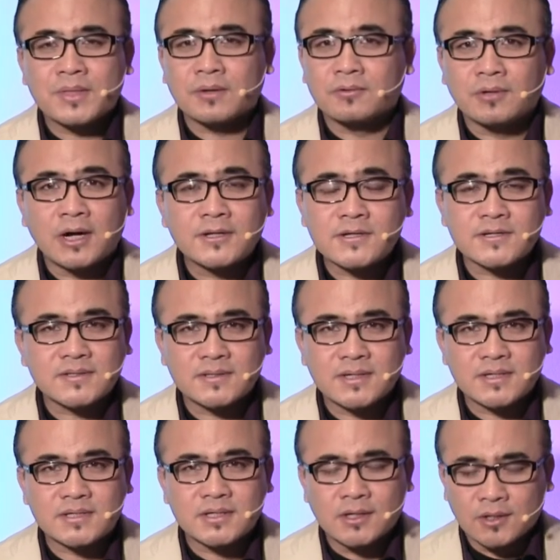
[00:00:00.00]
the
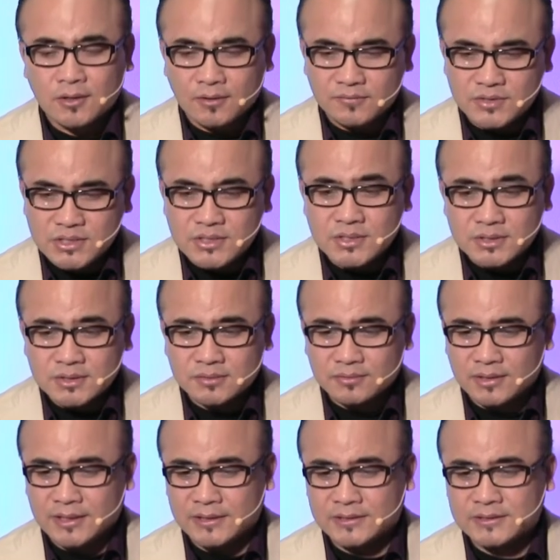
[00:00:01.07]
righteousness of Jesus
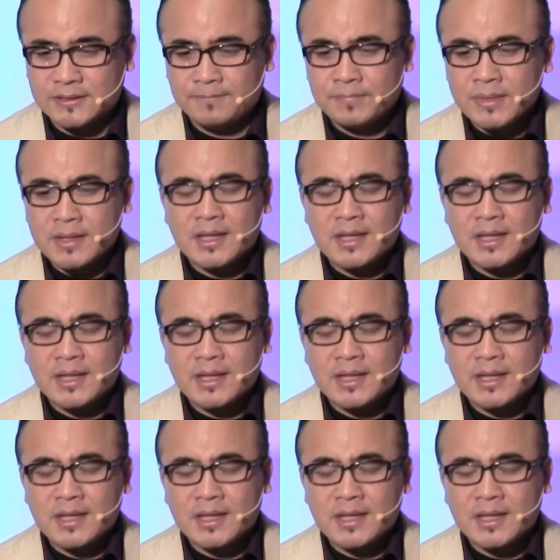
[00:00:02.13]
Christ.